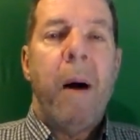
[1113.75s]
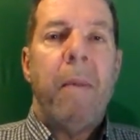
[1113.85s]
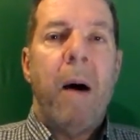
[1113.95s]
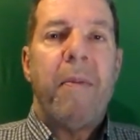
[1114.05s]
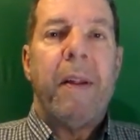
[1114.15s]
My
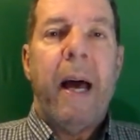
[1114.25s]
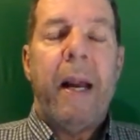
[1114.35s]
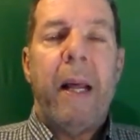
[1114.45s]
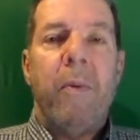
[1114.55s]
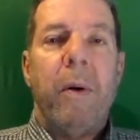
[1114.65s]
mom
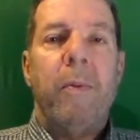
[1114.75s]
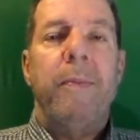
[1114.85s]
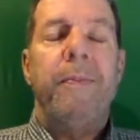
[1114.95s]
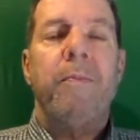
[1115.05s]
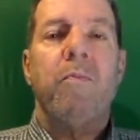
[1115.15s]
said he would
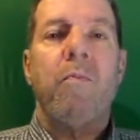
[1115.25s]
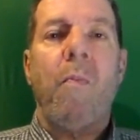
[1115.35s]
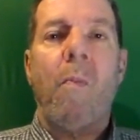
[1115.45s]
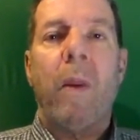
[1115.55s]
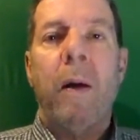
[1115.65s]

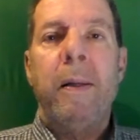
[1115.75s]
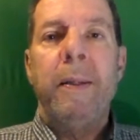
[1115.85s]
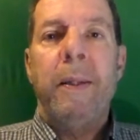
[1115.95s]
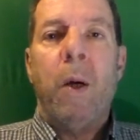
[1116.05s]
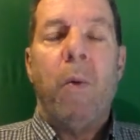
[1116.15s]

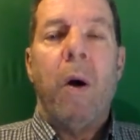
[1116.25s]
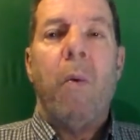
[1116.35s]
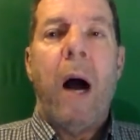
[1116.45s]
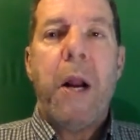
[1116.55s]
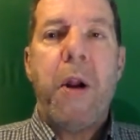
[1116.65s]
wear
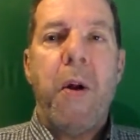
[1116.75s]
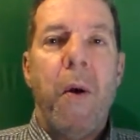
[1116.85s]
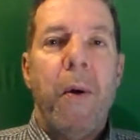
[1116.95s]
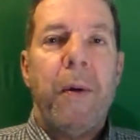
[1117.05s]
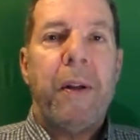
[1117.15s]
white
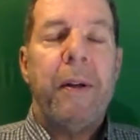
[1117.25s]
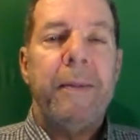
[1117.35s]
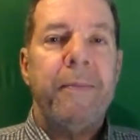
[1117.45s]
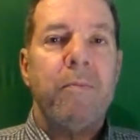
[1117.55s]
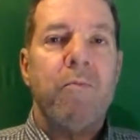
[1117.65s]
shirts